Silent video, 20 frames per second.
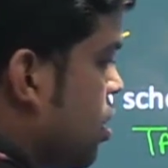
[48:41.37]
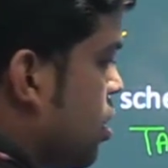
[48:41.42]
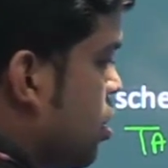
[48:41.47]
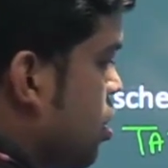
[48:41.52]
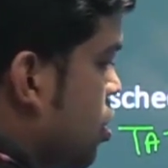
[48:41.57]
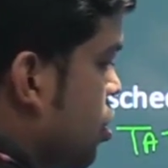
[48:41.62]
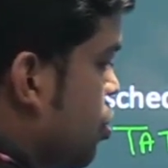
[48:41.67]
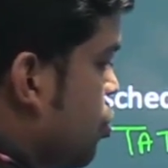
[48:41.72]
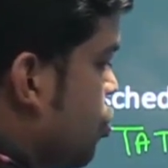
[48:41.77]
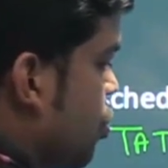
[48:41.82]

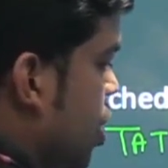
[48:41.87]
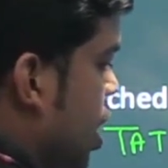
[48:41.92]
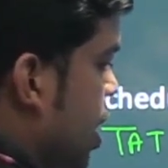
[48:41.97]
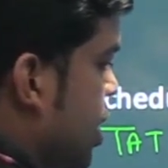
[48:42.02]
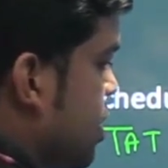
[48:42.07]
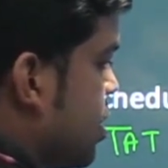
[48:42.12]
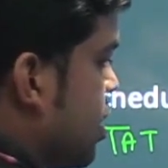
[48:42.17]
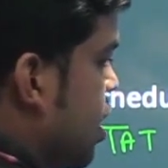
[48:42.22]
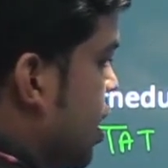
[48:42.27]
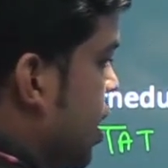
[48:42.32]
so that
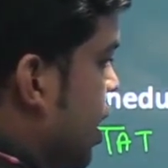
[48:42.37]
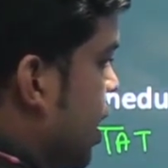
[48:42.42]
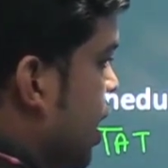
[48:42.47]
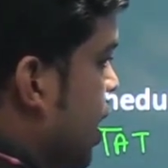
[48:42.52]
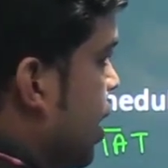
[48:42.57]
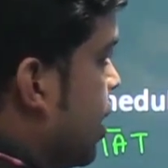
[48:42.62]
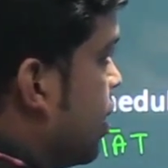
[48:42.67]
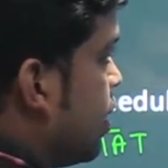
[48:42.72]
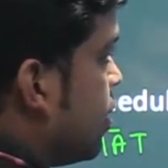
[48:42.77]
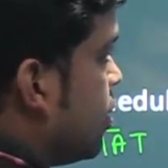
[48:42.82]
is
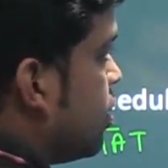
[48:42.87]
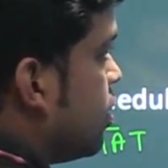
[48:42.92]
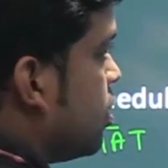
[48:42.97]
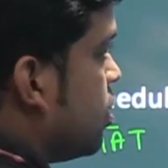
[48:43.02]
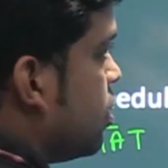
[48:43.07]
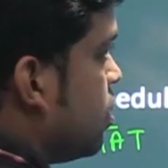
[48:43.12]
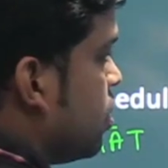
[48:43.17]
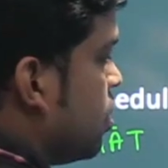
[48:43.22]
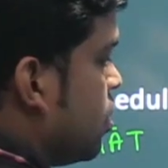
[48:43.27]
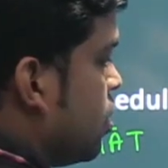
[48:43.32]
38.
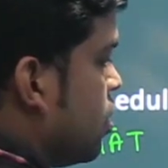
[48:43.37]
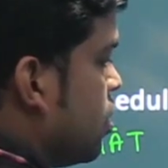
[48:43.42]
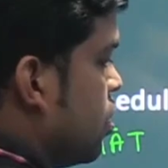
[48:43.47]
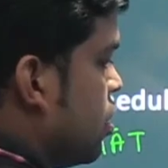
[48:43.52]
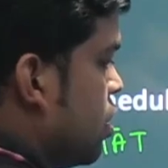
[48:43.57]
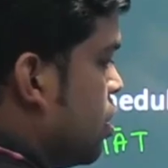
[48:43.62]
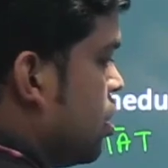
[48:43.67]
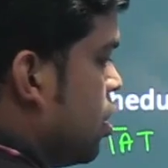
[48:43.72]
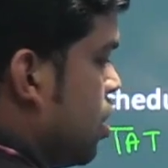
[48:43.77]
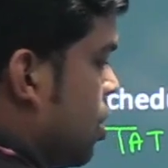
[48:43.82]

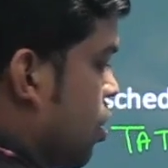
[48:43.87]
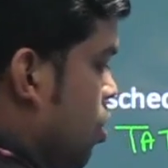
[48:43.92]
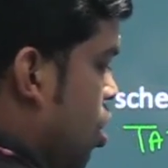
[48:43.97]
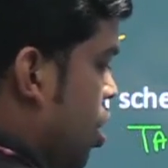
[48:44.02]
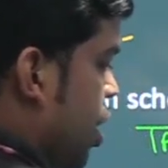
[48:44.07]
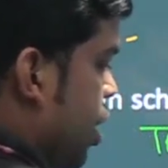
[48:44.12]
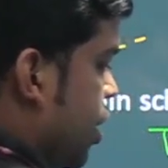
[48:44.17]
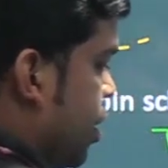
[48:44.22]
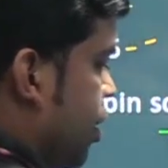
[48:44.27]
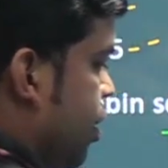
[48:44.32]
Got
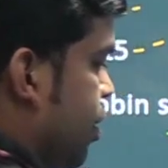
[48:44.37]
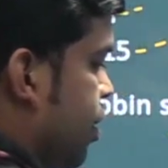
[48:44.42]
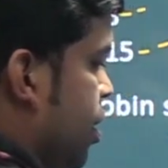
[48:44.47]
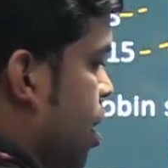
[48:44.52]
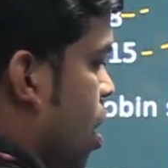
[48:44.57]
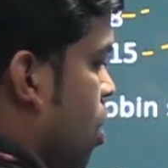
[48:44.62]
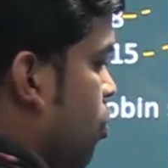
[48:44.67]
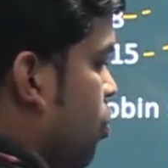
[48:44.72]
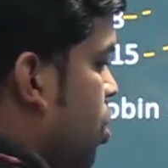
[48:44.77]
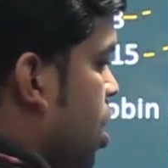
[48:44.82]
it?
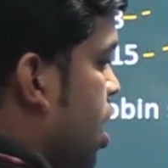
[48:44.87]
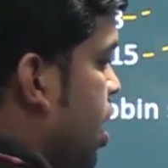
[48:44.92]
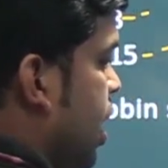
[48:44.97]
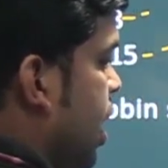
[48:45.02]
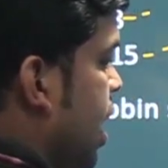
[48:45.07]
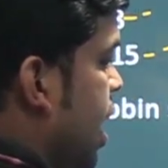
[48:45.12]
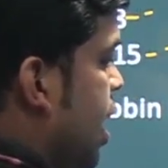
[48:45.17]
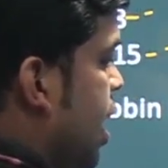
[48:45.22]
Now 38